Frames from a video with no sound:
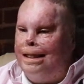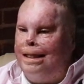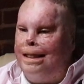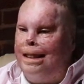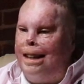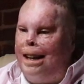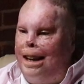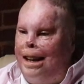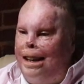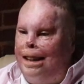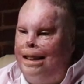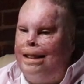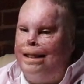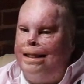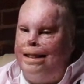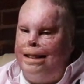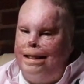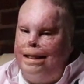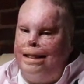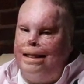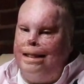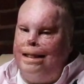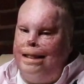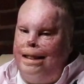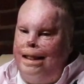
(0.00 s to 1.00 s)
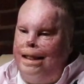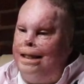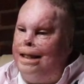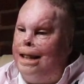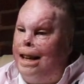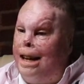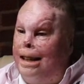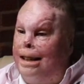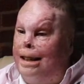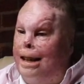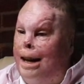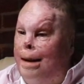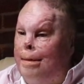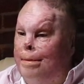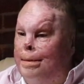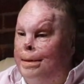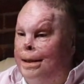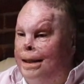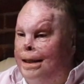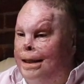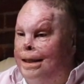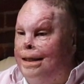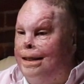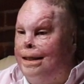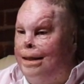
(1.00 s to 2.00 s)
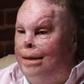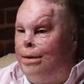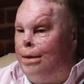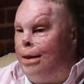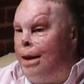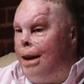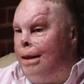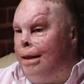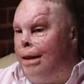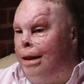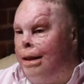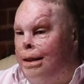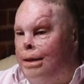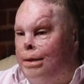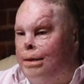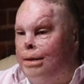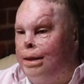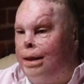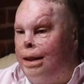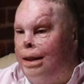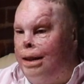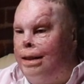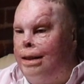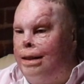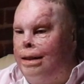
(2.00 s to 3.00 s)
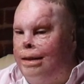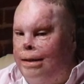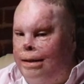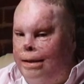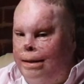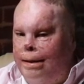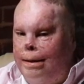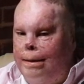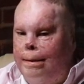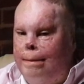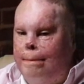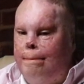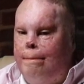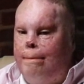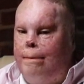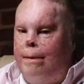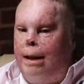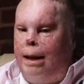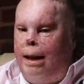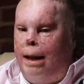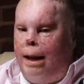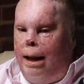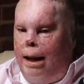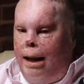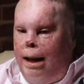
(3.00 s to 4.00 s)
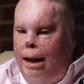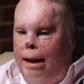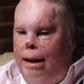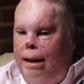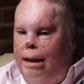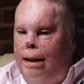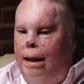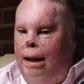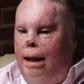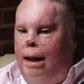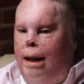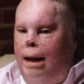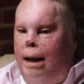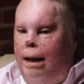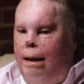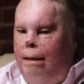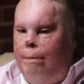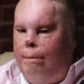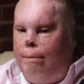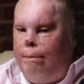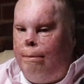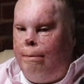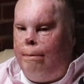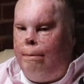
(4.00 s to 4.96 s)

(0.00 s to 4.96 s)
Yeah, the exact opposite of what I thought she was going to do. And uh,